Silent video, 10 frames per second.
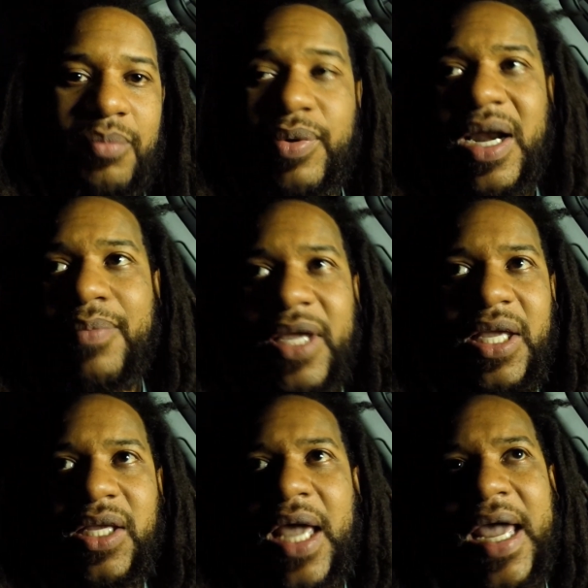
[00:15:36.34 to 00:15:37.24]
But I
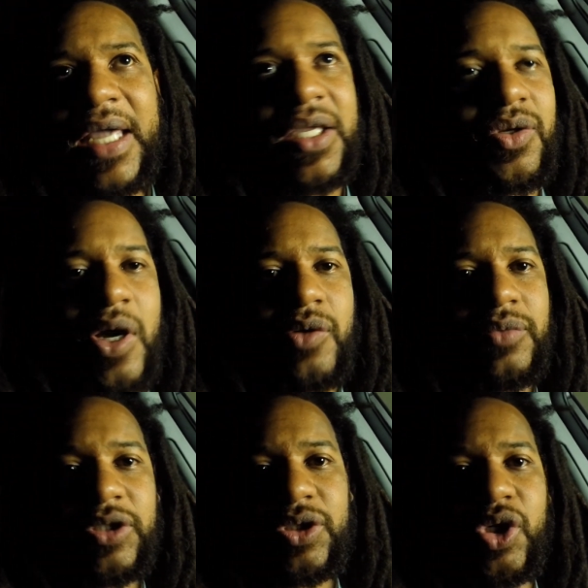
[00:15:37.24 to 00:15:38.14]
mean, hey, you
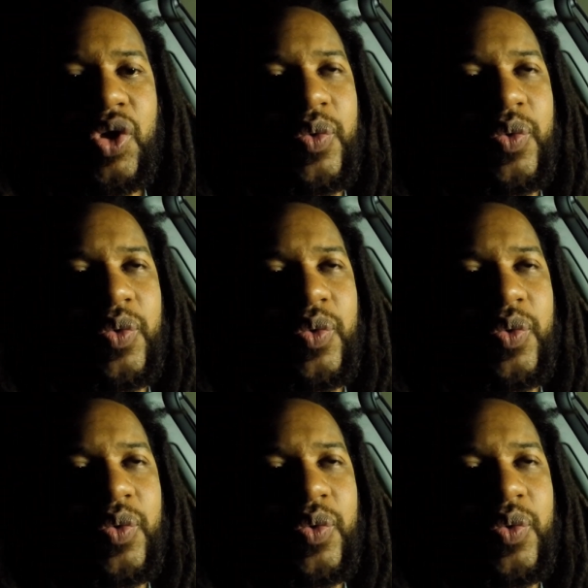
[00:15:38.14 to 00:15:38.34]
know, it's cool.